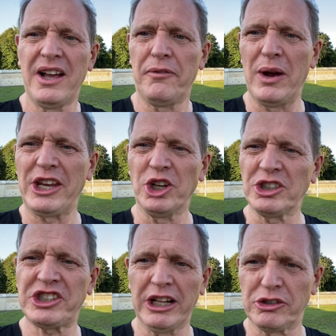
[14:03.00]
where young
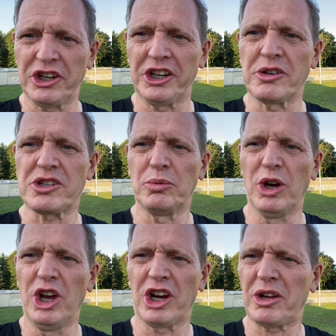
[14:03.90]
children used to
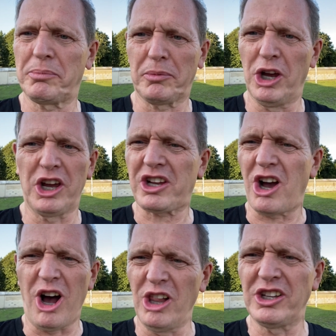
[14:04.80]
work
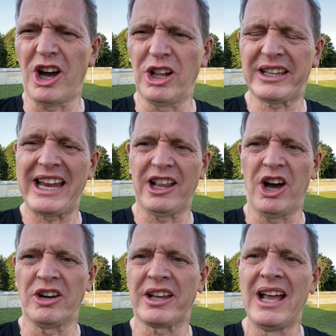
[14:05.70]
all day
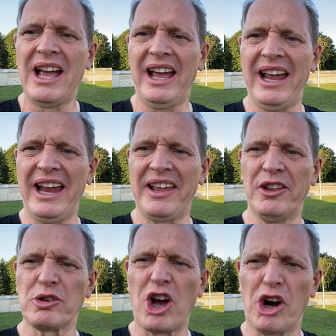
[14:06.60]
long in
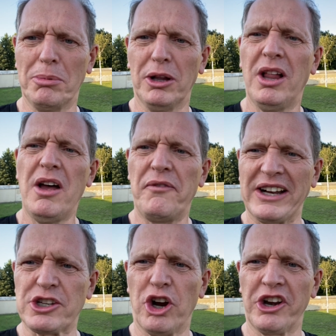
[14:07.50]
those horrible
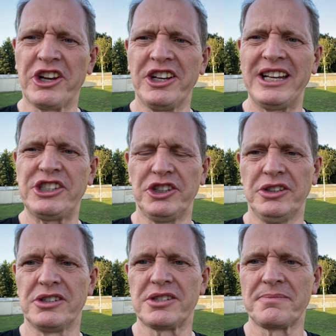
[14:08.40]
Victorian
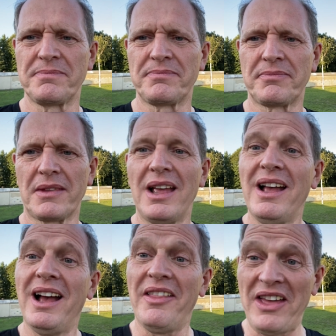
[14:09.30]
conditions.
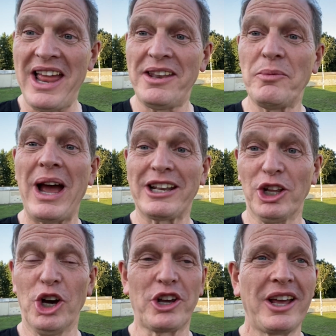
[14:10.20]
And then we had a
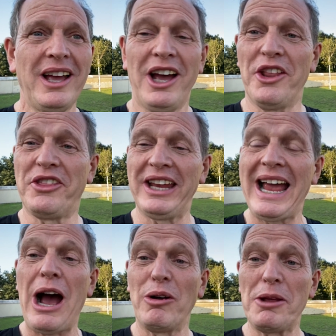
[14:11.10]
look at the
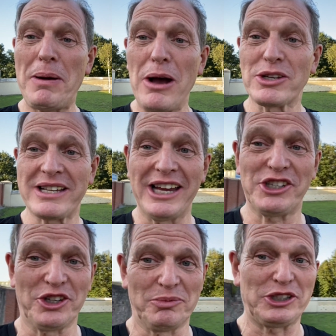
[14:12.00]
Howley Power
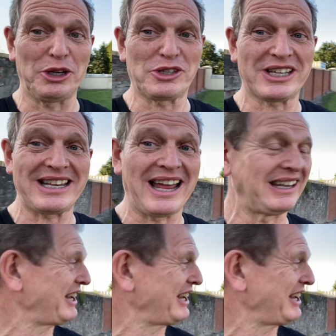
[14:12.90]
Station, which used to stand like